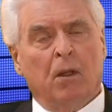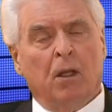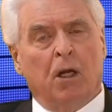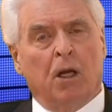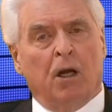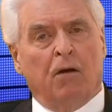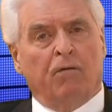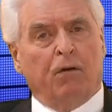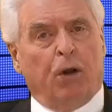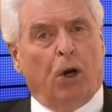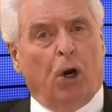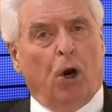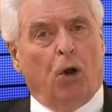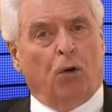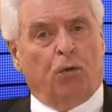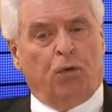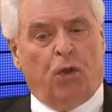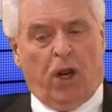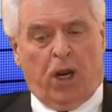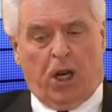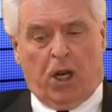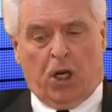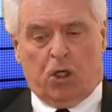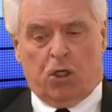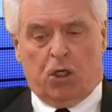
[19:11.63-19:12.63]
If you don't
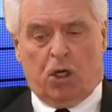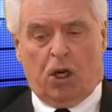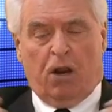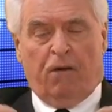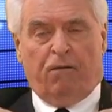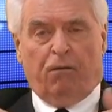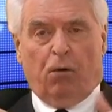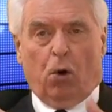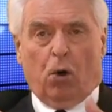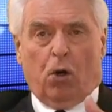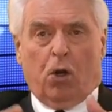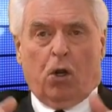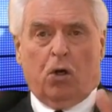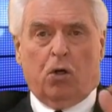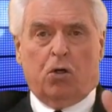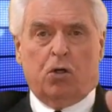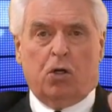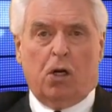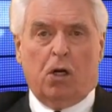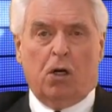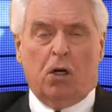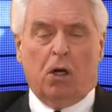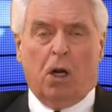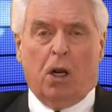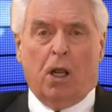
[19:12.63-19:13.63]
think it's evil
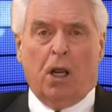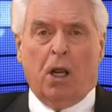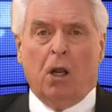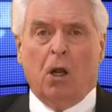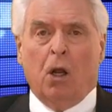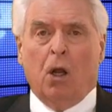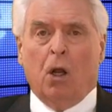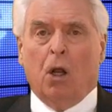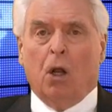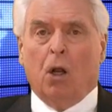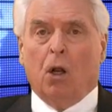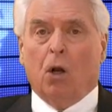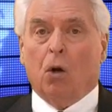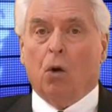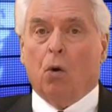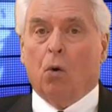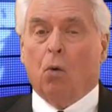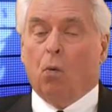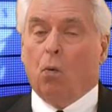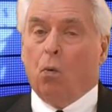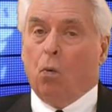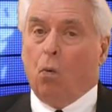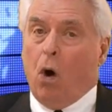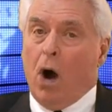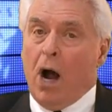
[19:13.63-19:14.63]
continually,
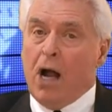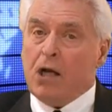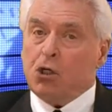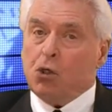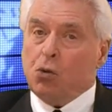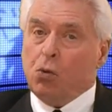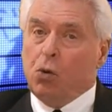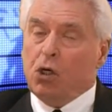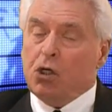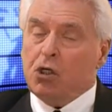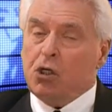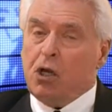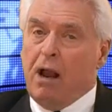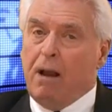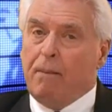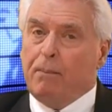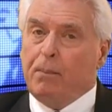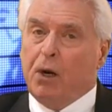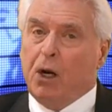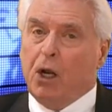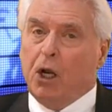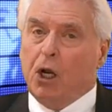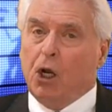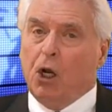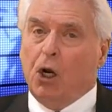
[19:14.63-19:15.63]
watch what's
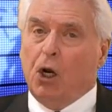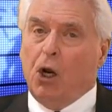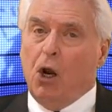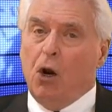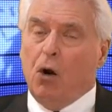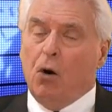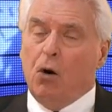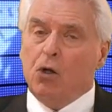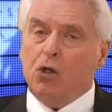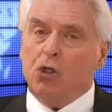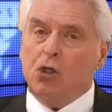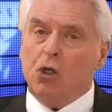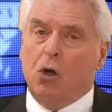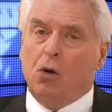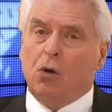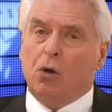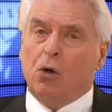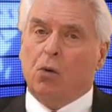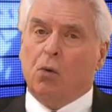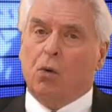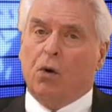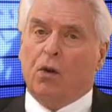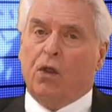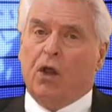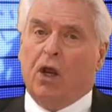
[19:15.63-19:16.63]
happening in
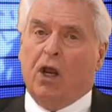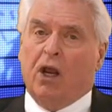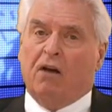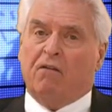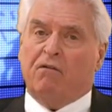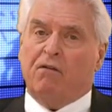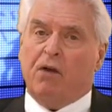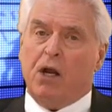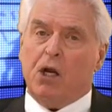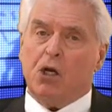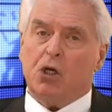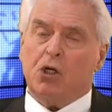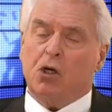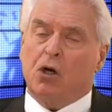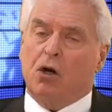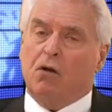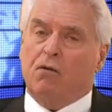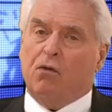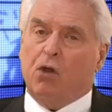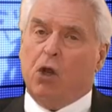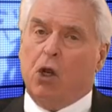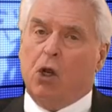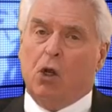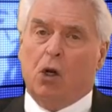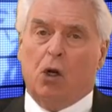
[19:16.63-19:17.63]
Arizona with the invasion
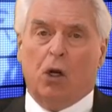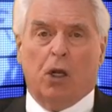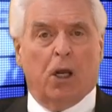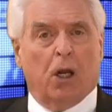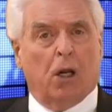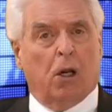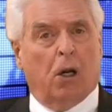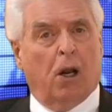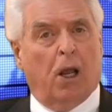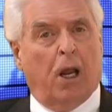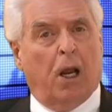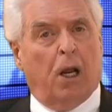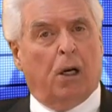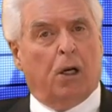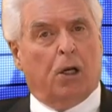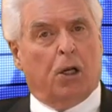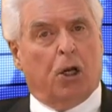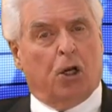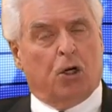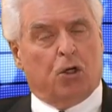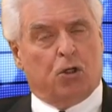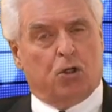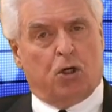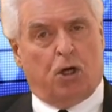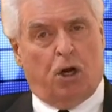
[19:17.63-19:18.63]
of the illegal
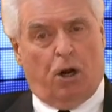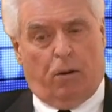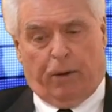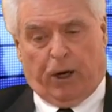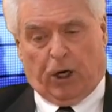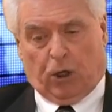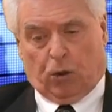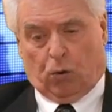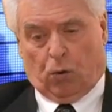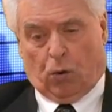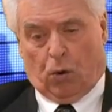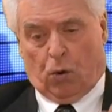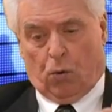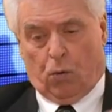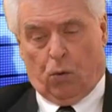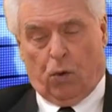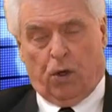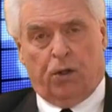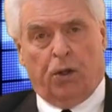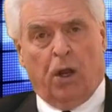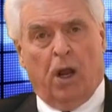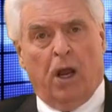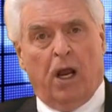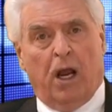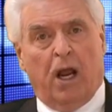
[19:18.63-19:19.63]
aliens coming through
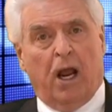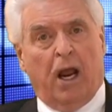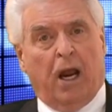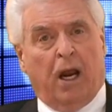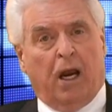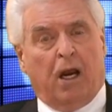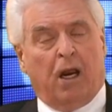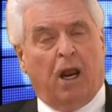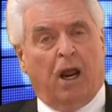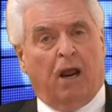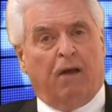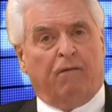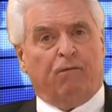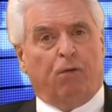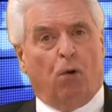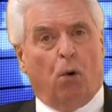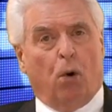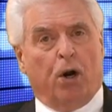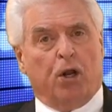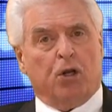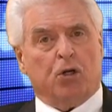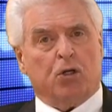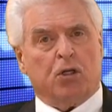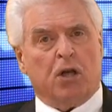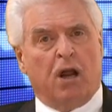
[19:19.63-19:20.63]
with AK
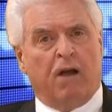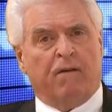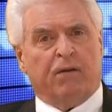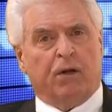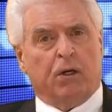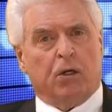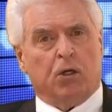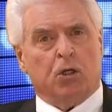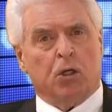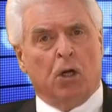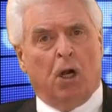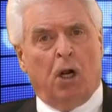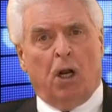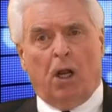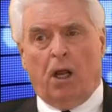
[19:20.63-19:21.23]
47s